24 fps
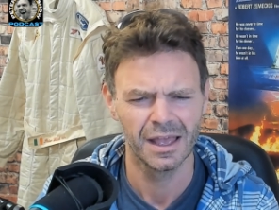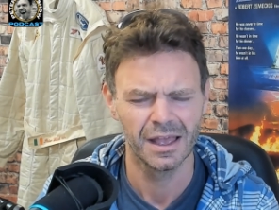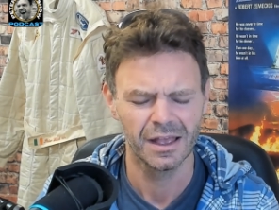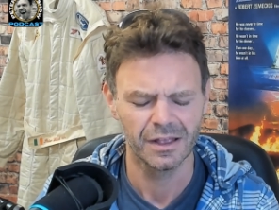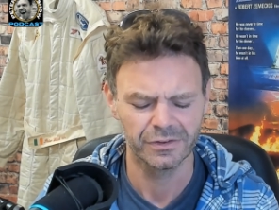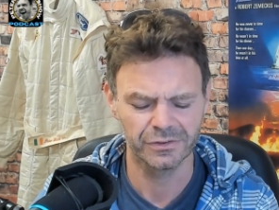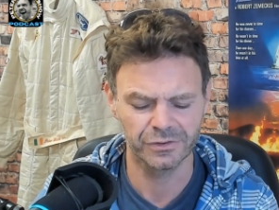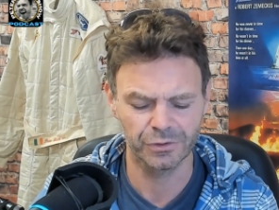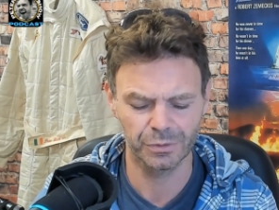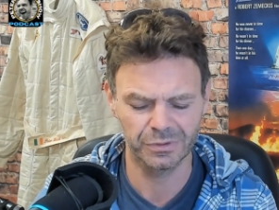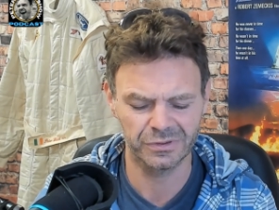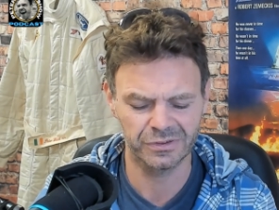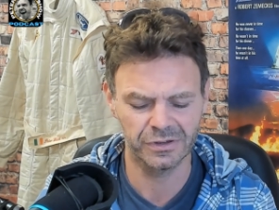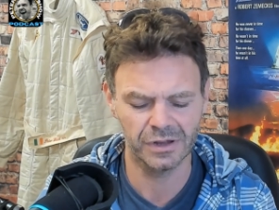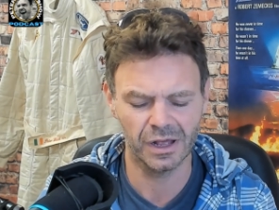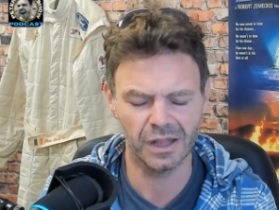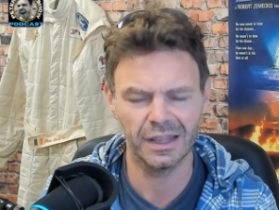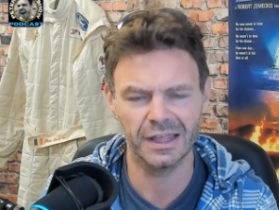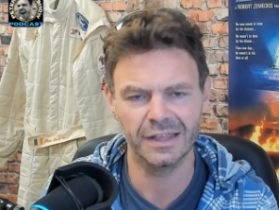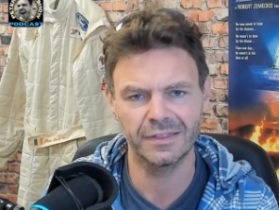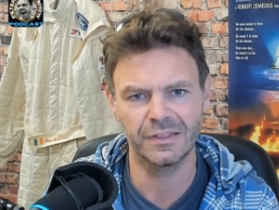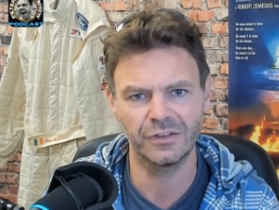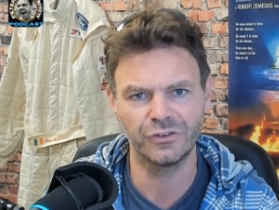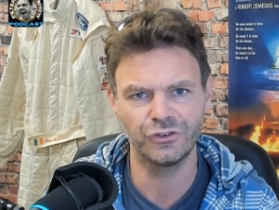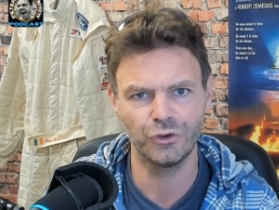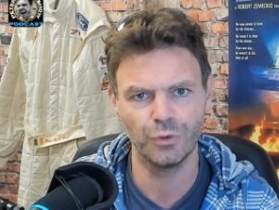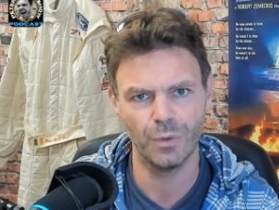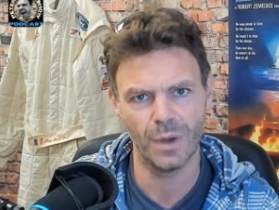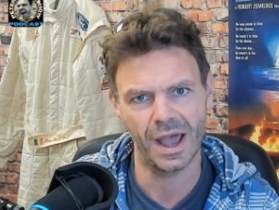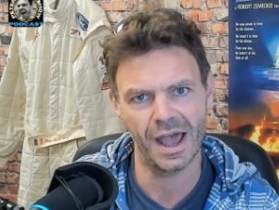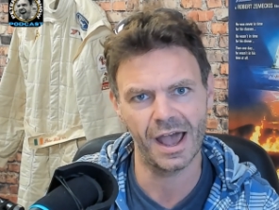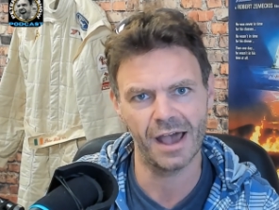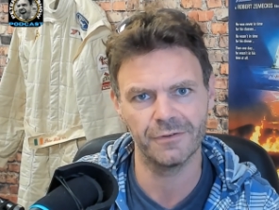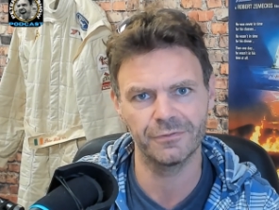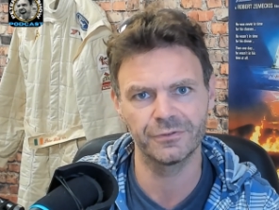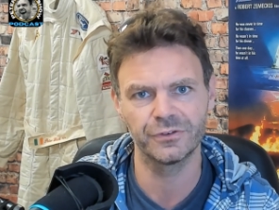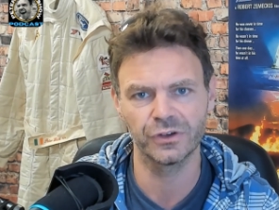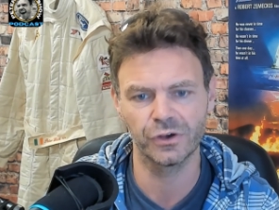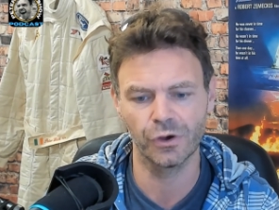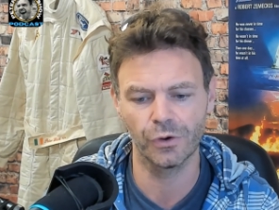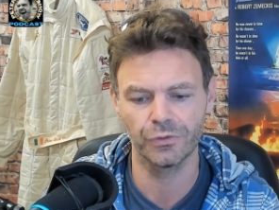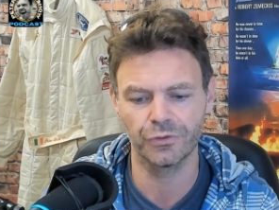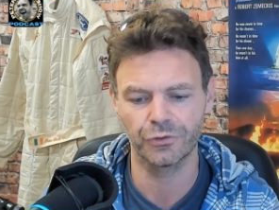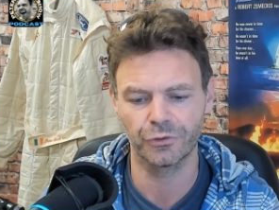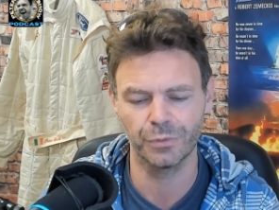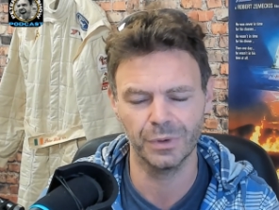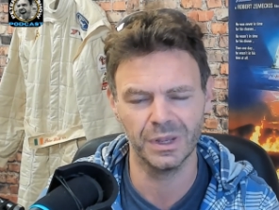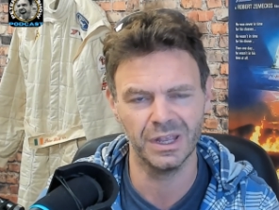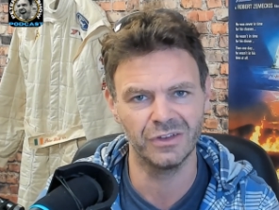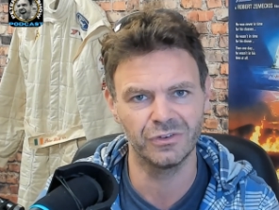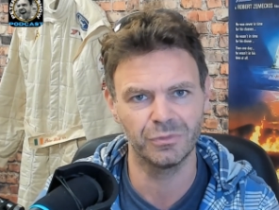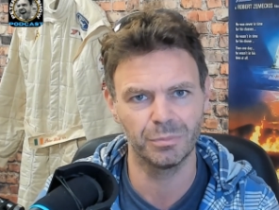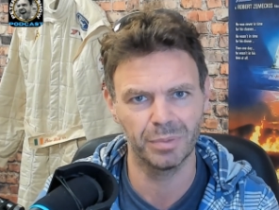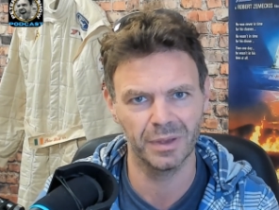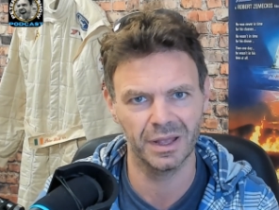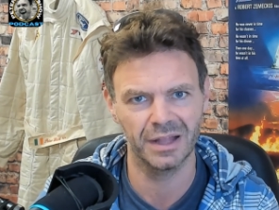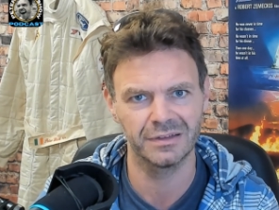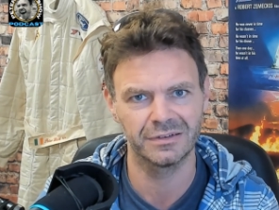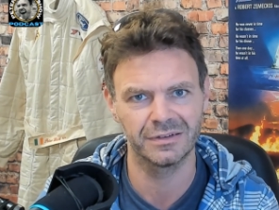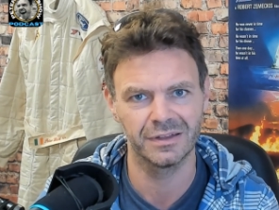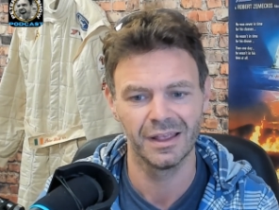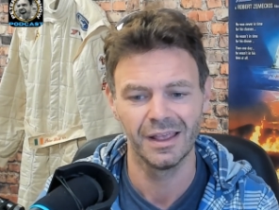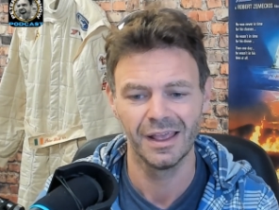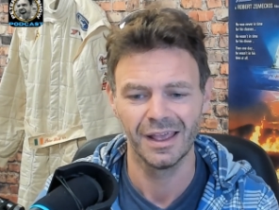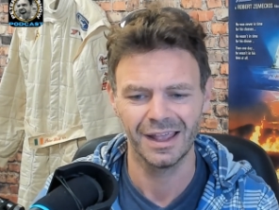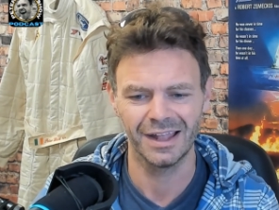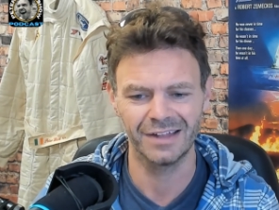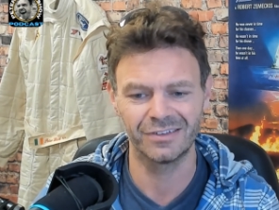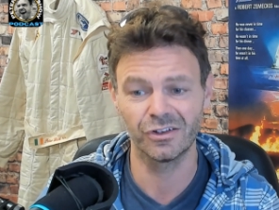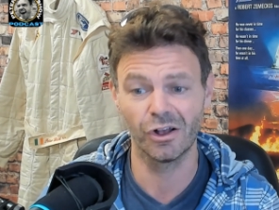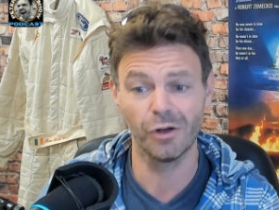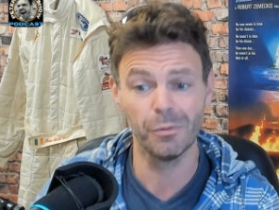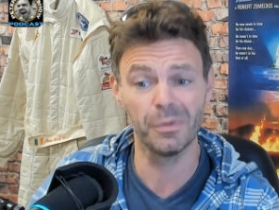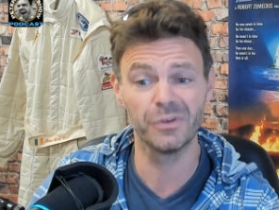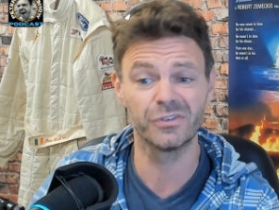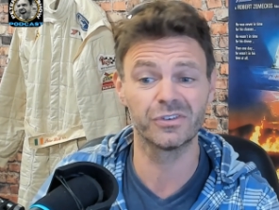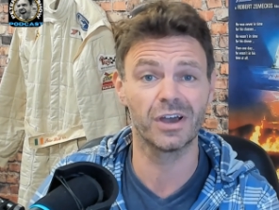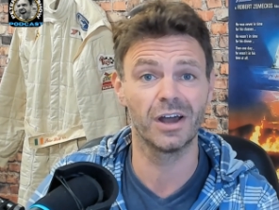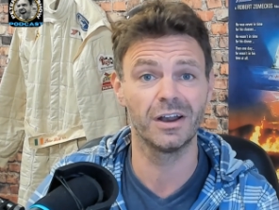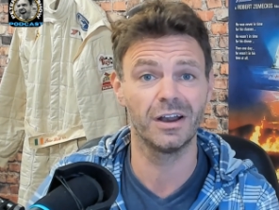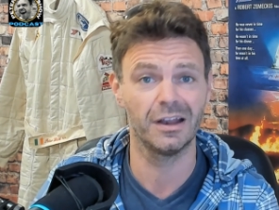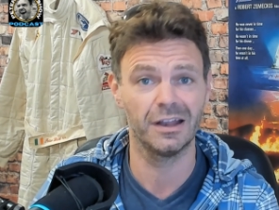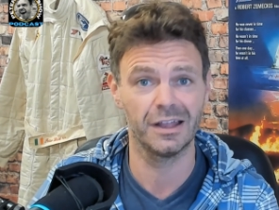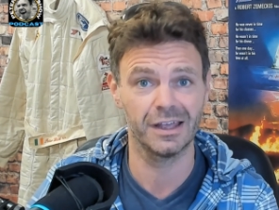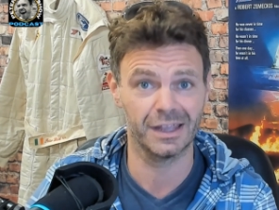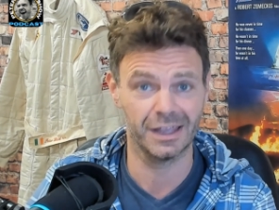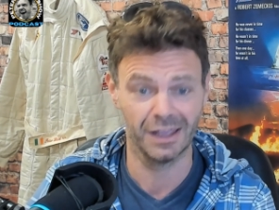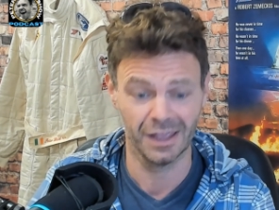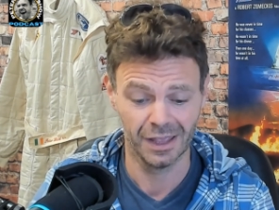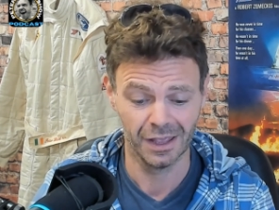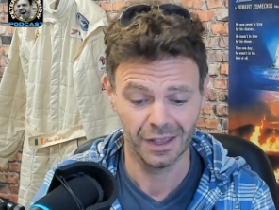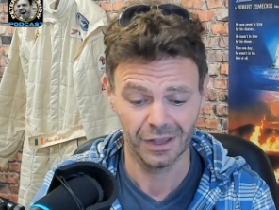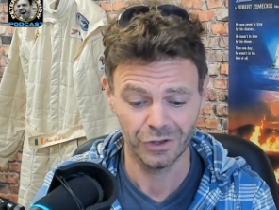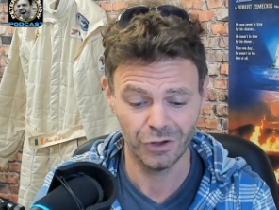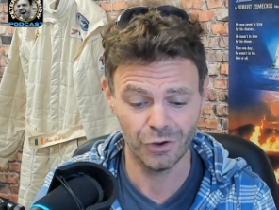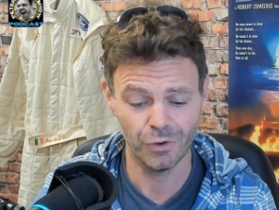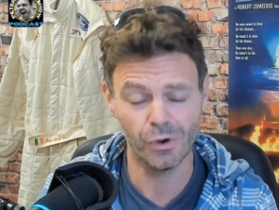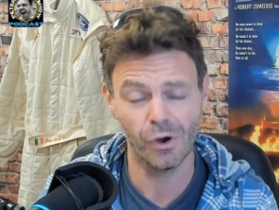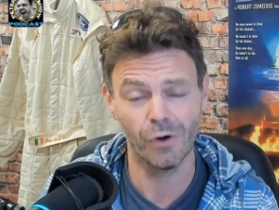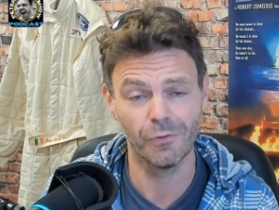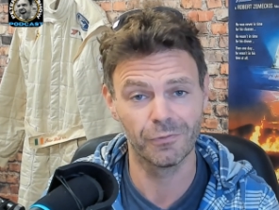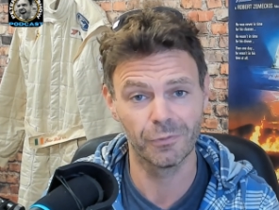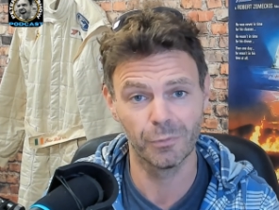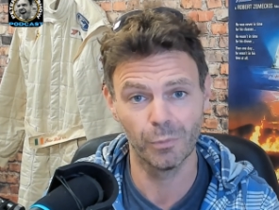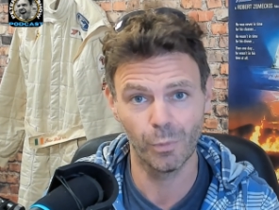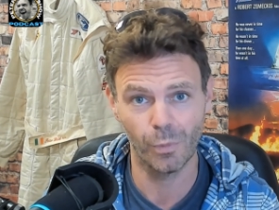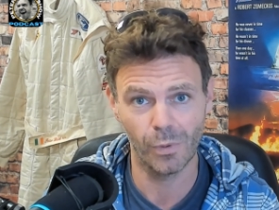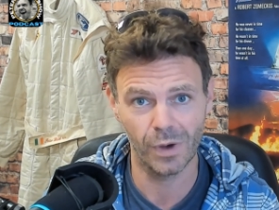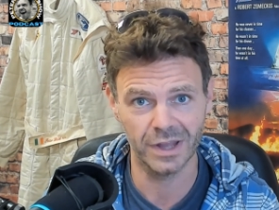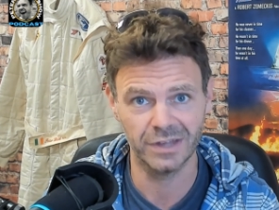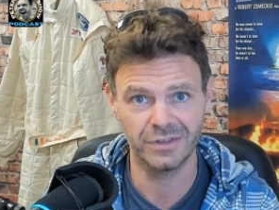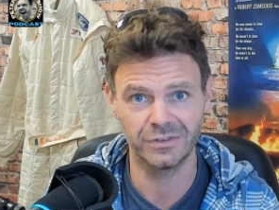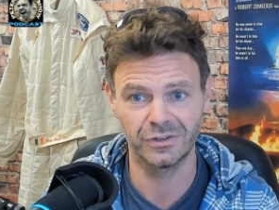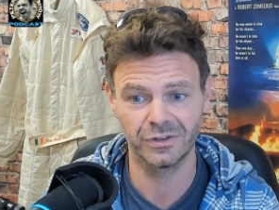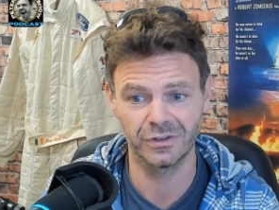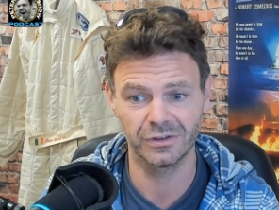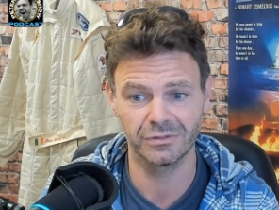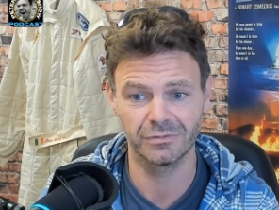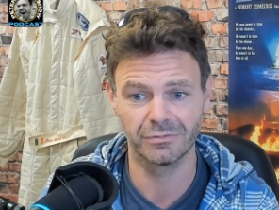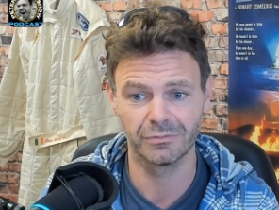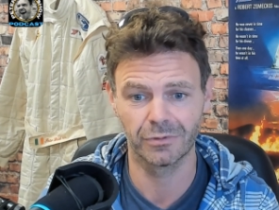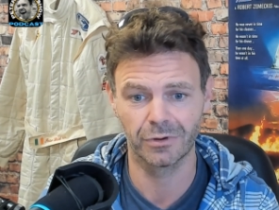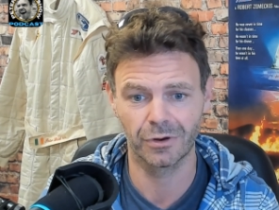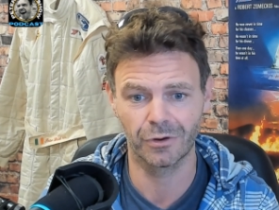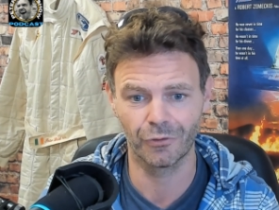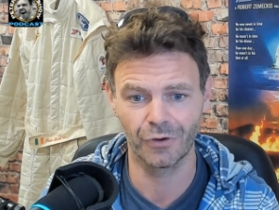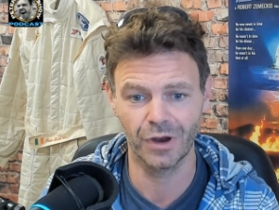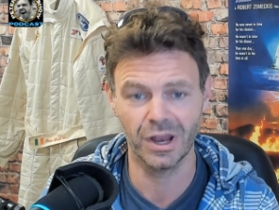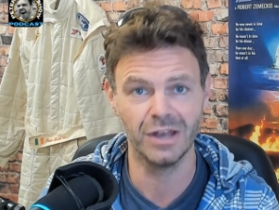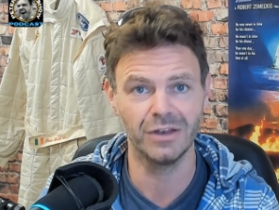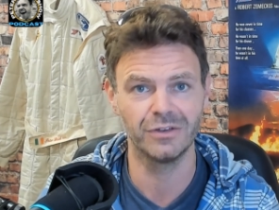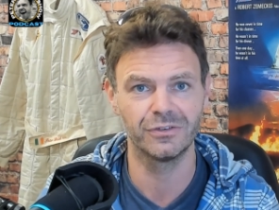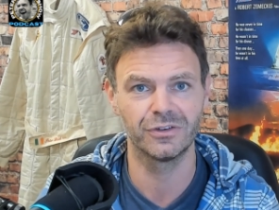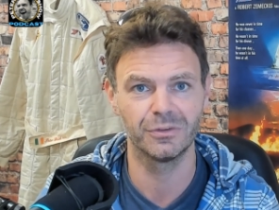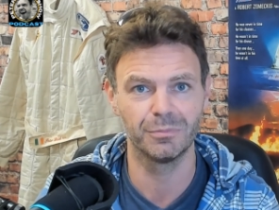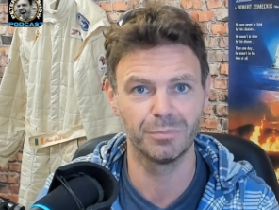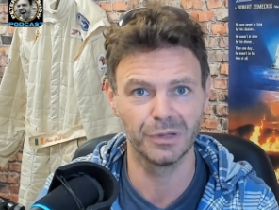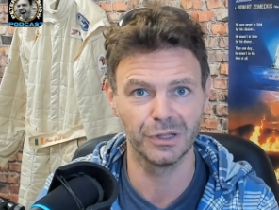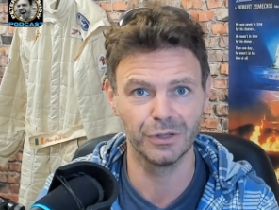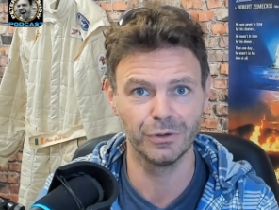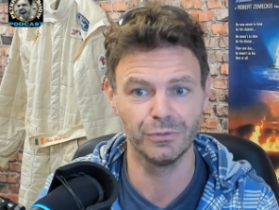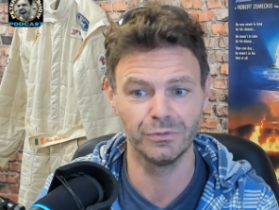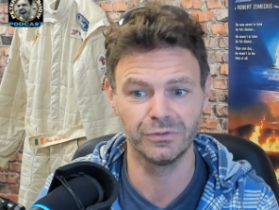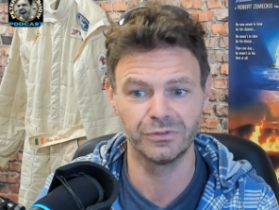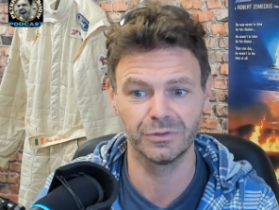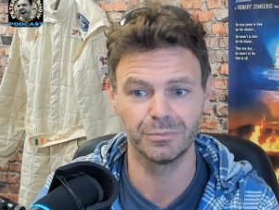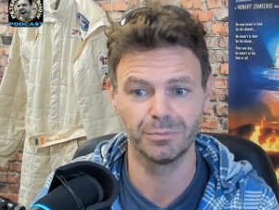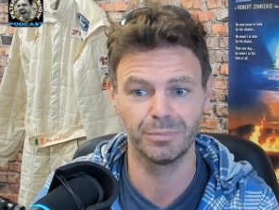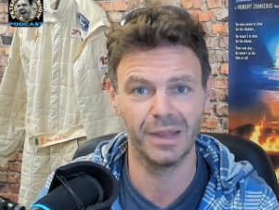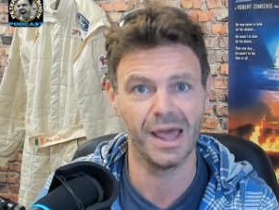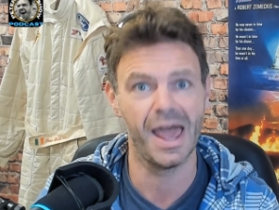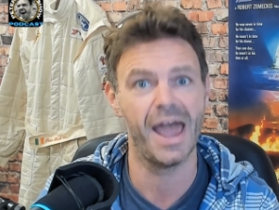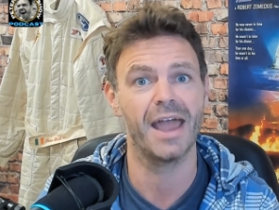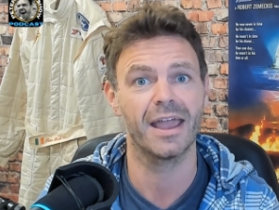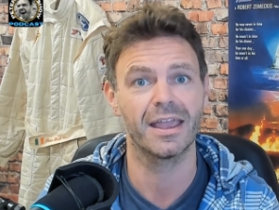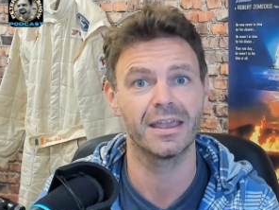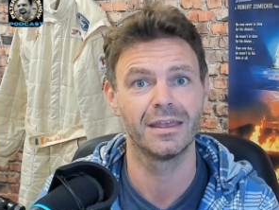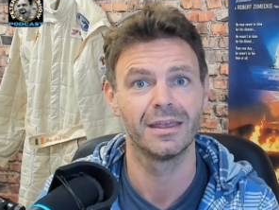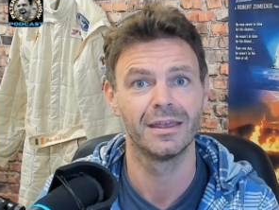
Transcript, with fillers: So it's not like that you have to go through each belt. It's almost kind of like you go from white to green to blue to black.